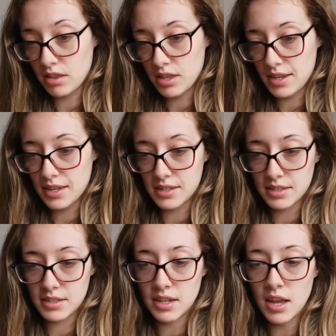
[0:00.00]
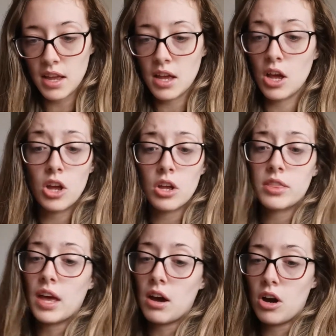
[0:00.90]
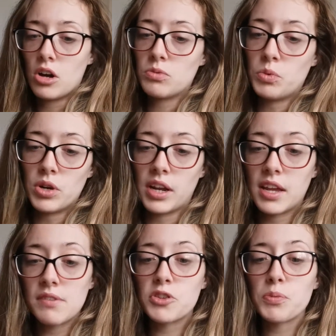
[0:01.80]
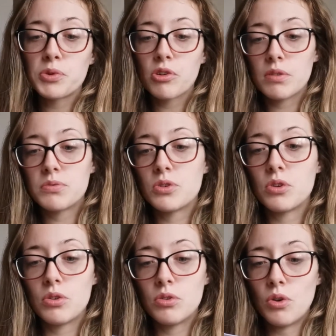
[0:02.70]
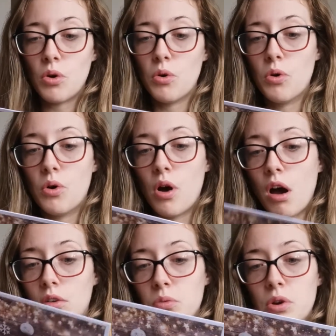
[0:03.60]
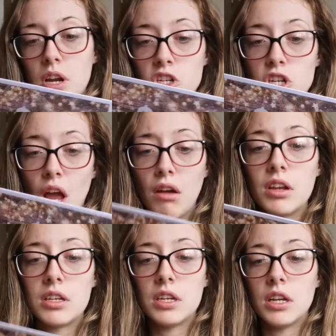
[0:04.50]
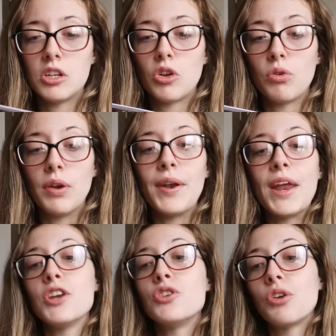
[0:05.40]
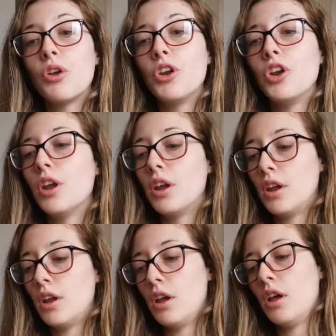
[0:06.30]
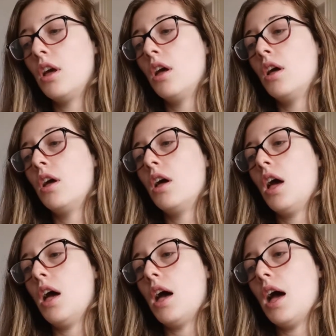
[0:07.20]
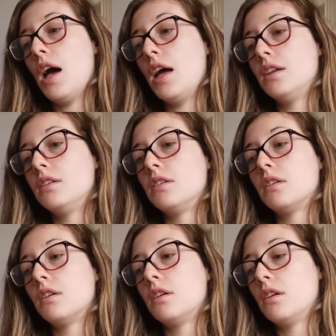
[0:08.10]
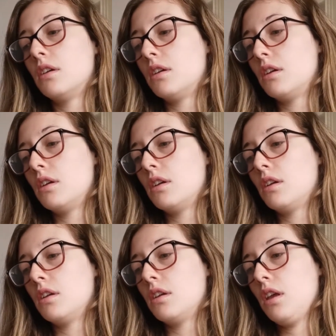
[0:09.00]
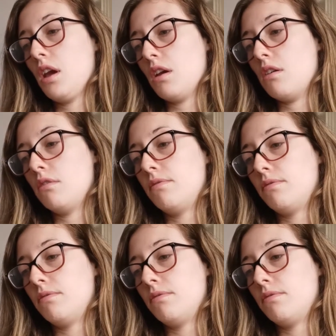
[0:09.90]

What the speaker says: things that I'd want a gift subscription or I'd want a charity donation, and yeah,